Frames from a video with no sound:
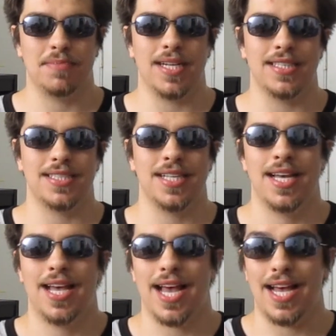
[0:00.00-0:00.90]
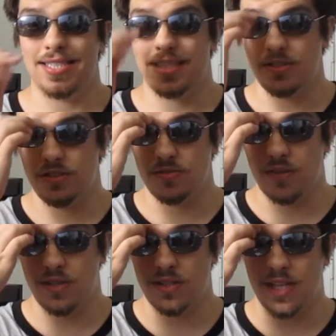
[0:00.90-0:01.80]
but as
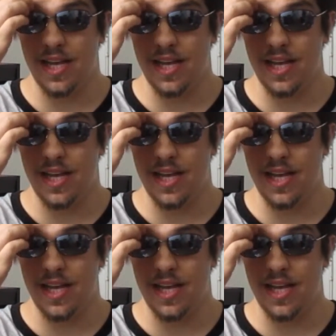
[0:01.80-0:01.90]
usual,